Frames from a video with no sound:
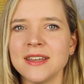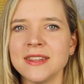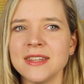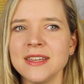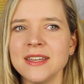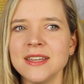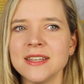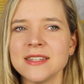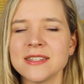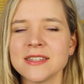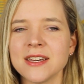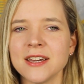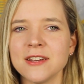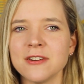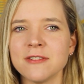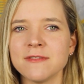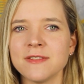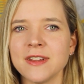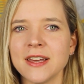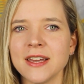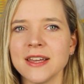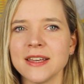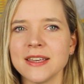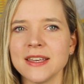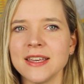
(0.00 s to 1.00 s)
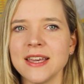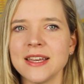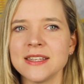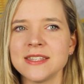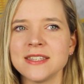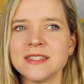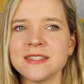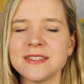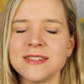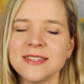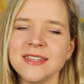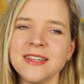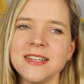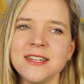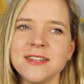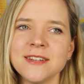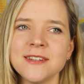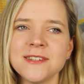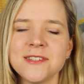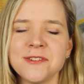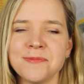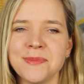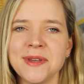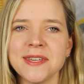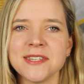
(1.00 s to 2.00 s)
I think it's kind of like, yes, it's
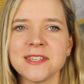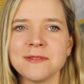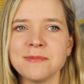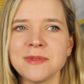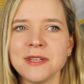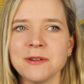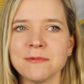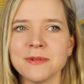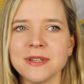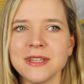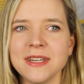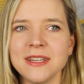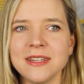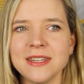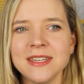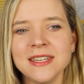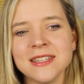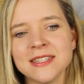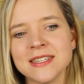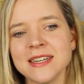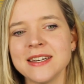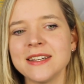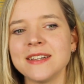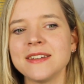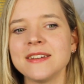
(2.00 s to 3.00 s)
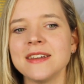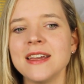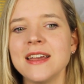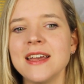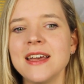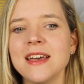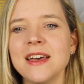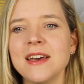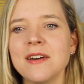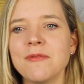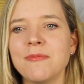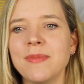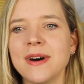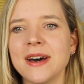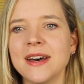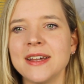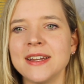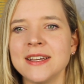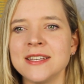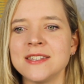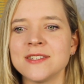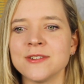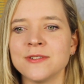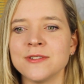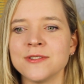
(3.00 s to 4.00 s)
tedious to make something really detailed, but
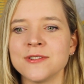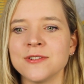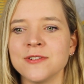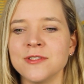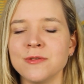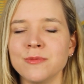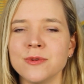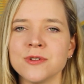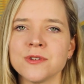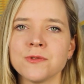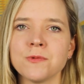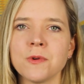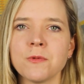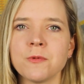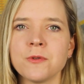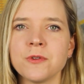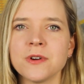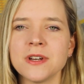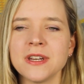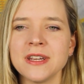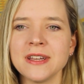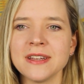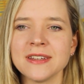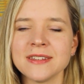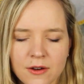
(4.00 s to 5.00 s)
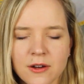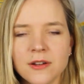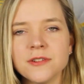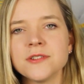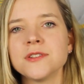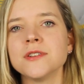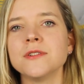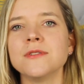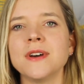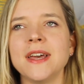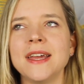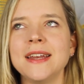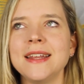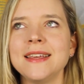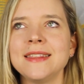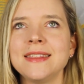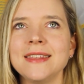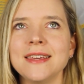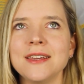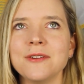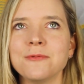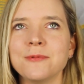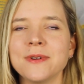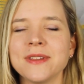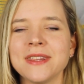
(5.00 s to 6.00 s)
it's also the most rewarding. Also
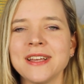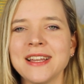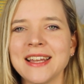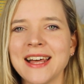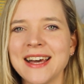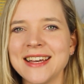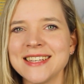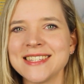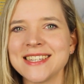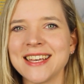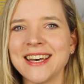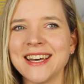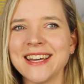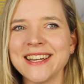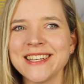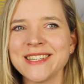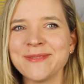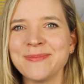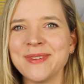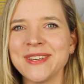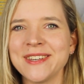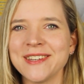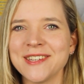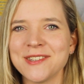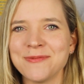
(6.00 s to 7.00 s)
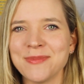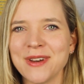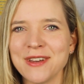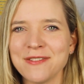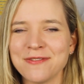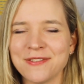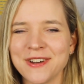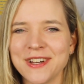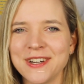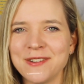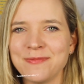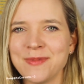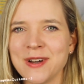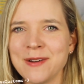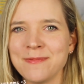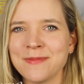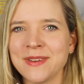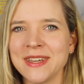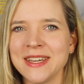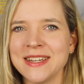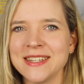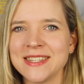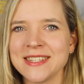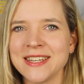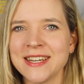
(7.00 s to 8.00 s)
anything with glass eyes, because my friend
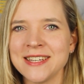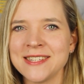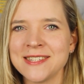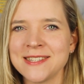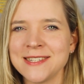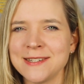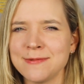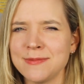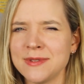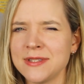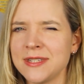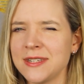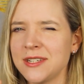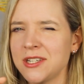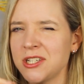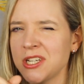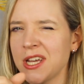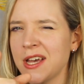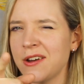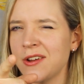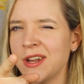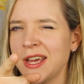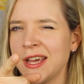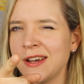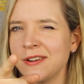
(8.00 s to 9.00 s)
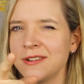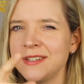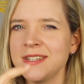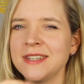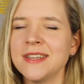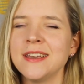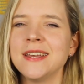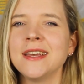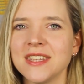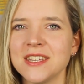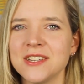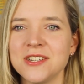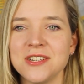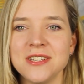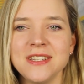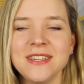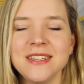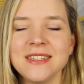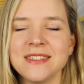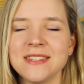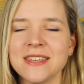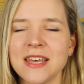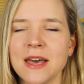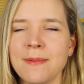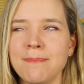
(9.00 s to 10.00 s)
Pumpkin's Customs, shout out!
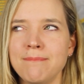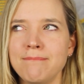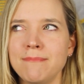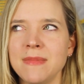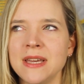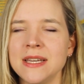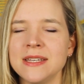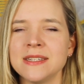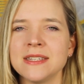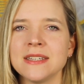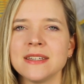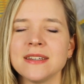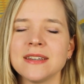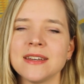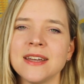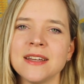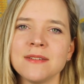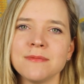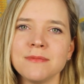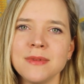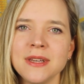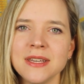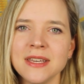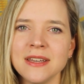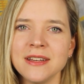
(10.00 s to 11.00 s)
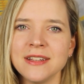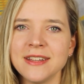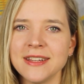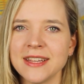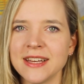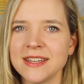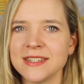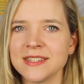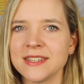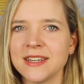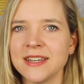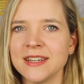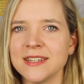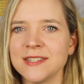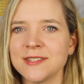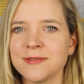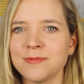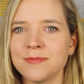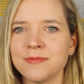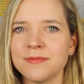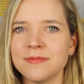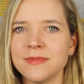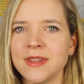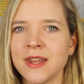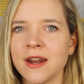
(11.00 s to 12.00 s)
She is amazing at making glass eyes
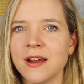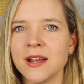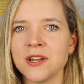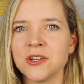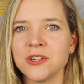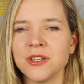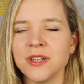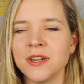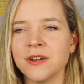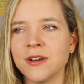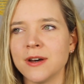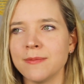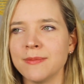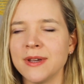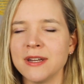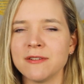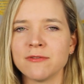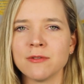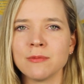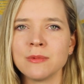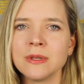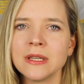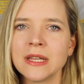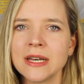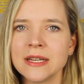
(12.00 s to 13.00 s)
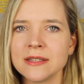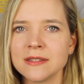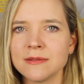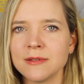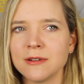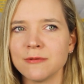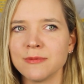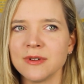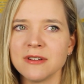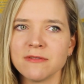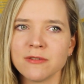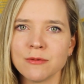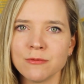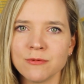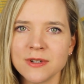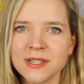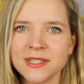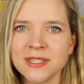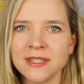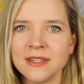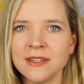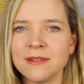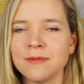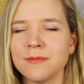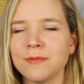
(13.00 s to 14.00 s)
that are actually not made from glass, they're made from
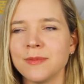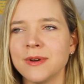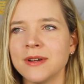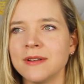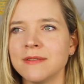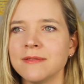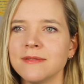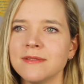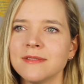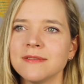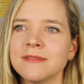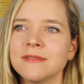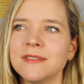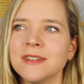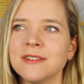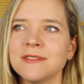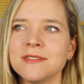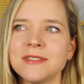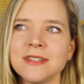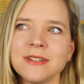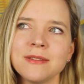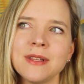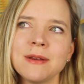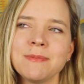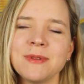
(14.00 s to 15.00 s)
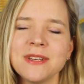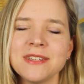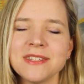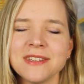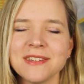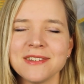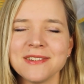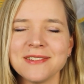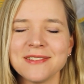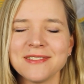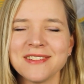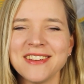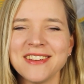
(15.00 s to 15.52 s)
resin, but they're still amazing.